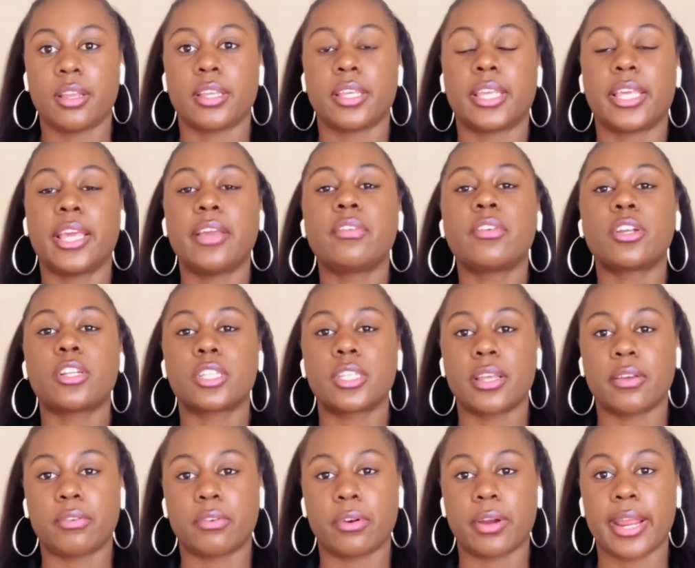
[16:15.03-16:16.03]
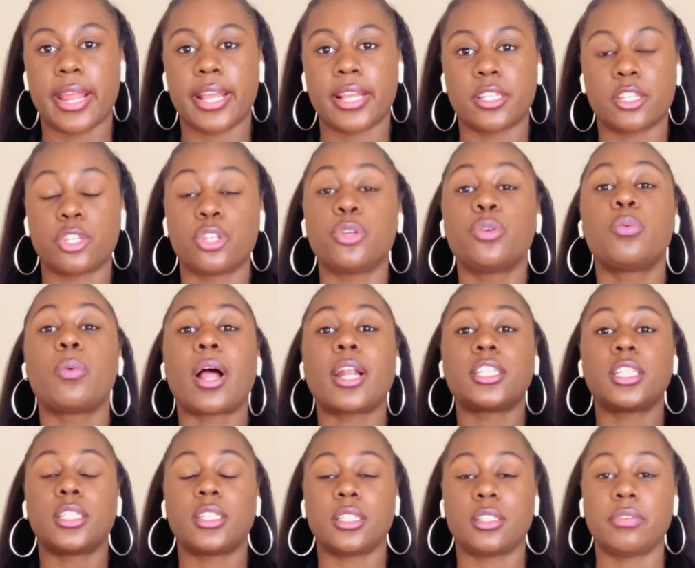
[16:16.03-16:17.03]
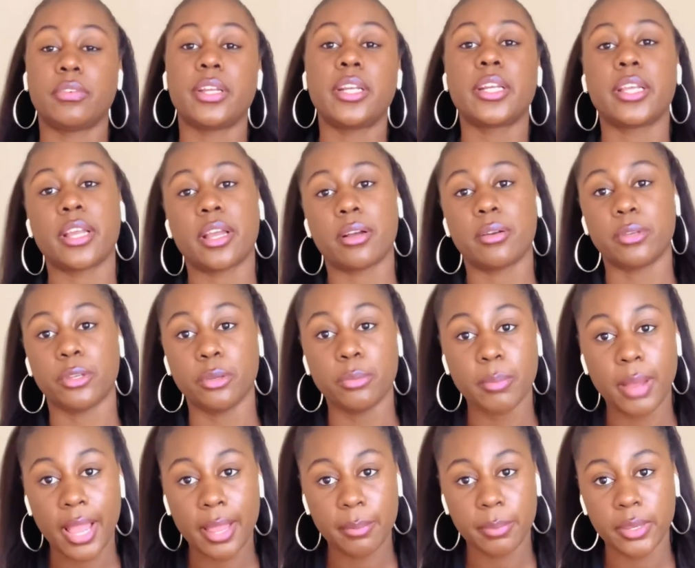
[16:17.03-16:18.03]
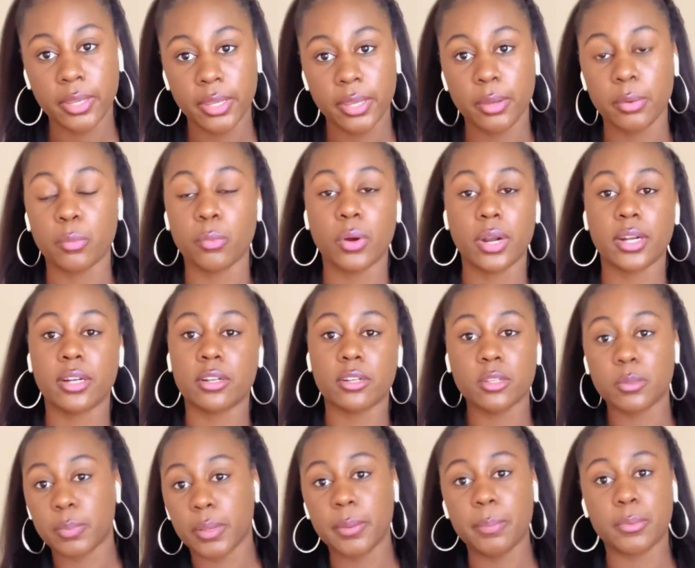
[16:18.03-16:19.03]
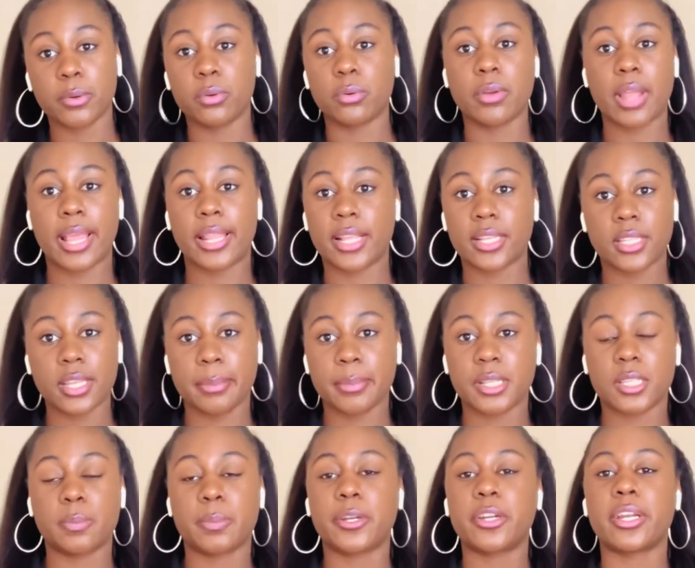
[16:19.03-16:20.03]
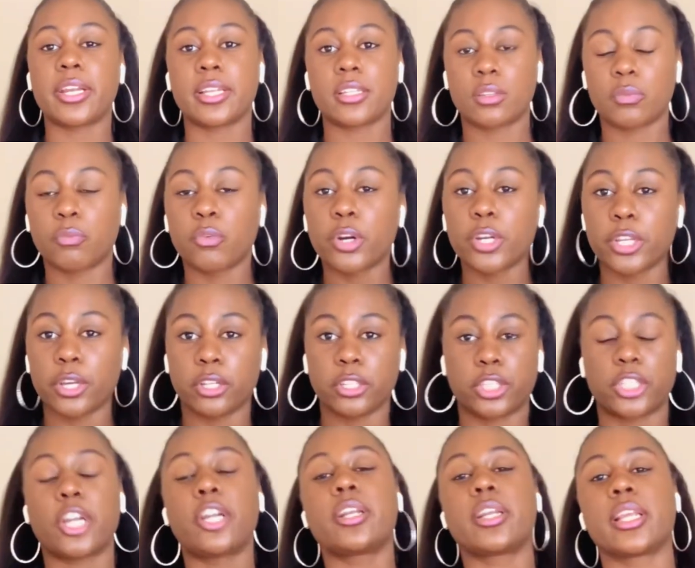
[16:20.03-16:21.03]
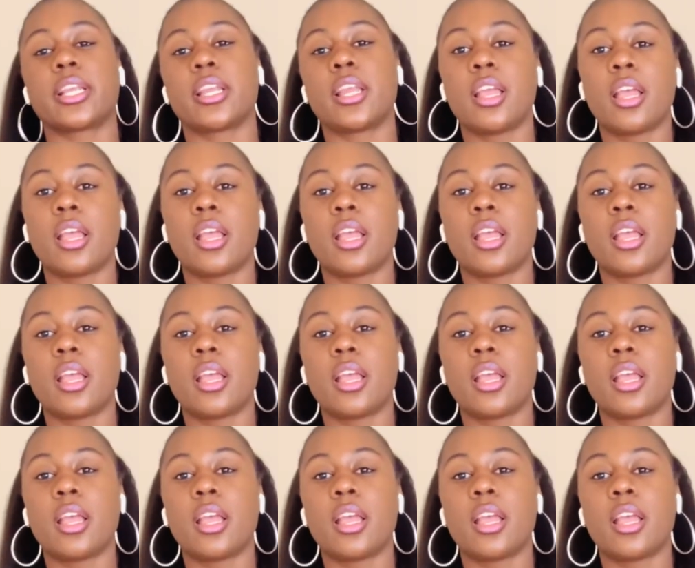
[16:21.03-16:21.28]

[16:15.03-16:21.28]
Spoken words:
give yourself grace. You watching this video, you might be one of those people who had that same experience for your journey.